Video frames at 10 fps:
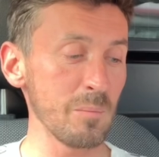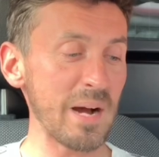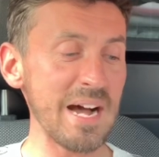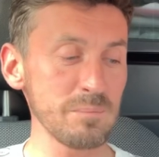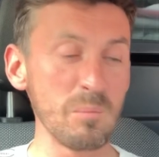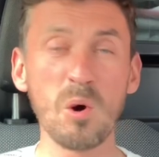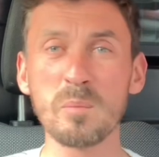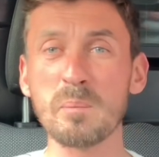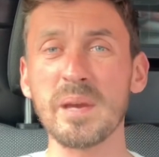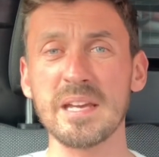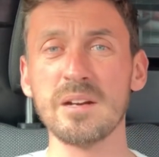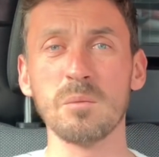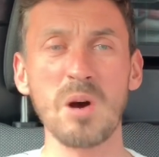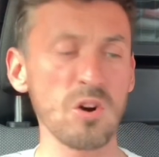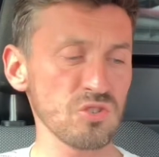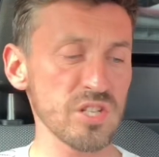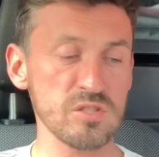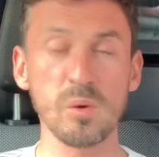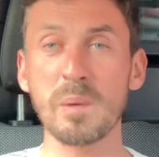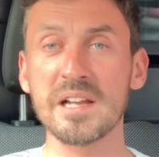up. But I'd more be picking up on
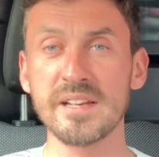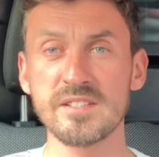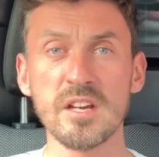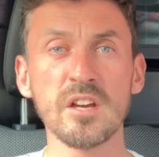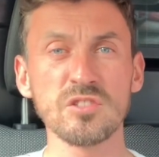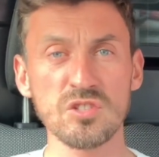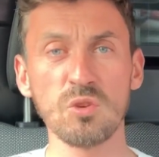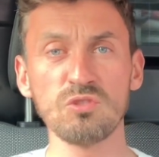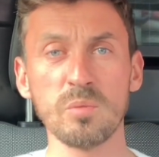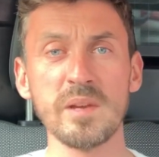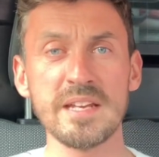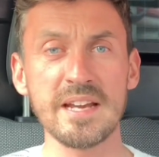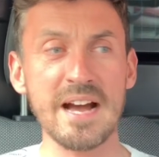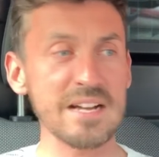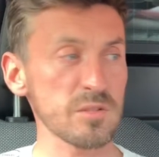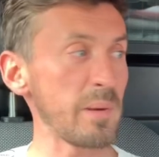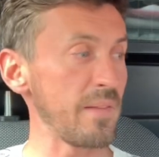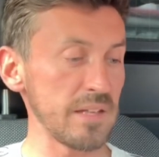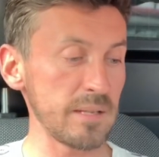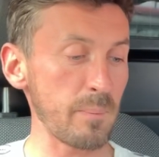Crystal Palace, the social media
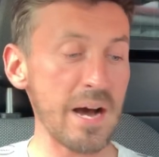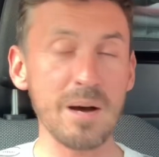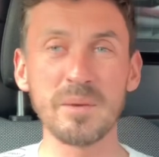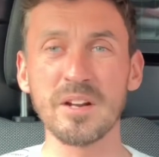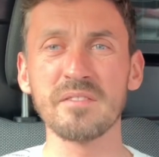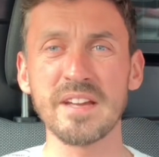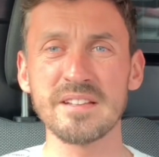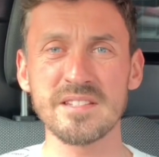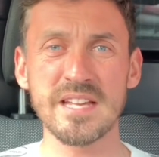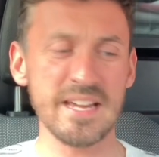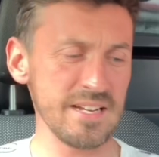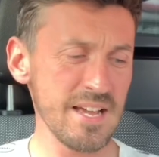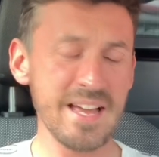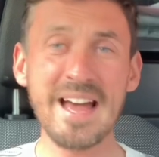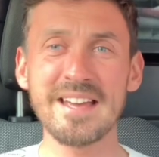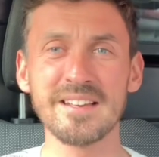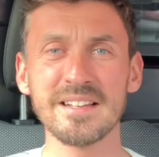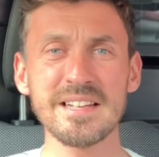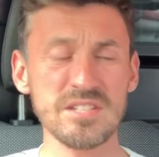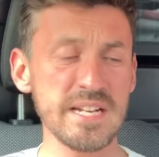aspect, the department of it, and saying, hey,
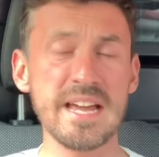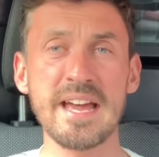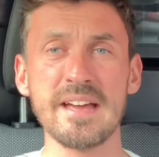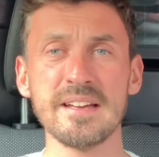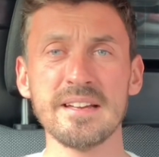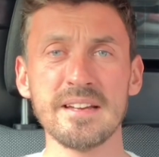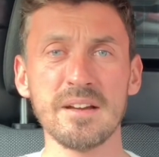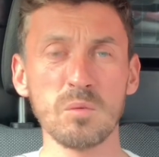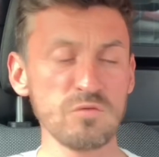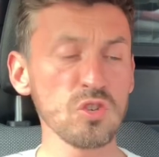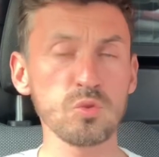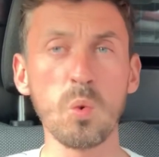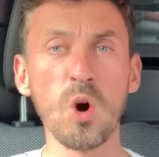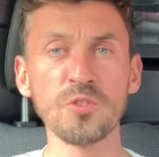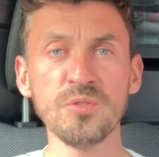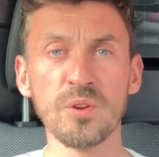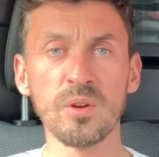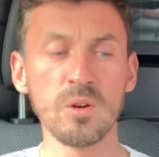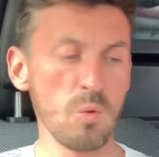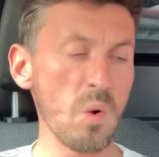listen here, we just
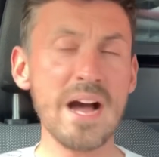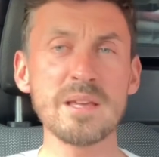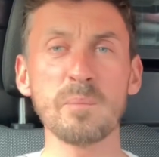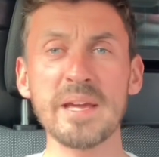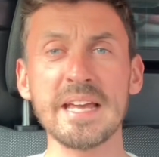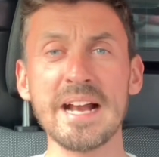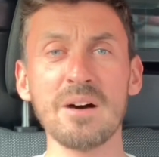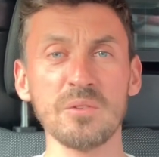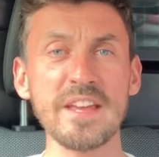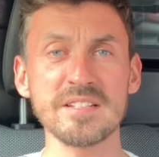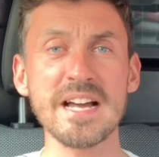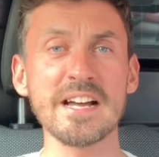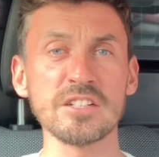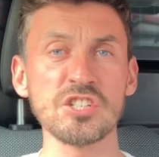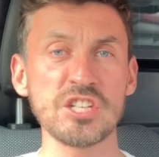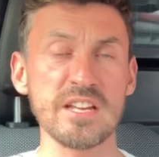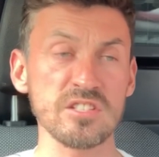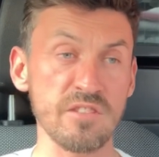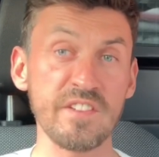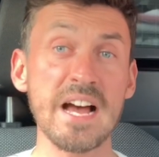won. Why are you picking out this kind of shit? So for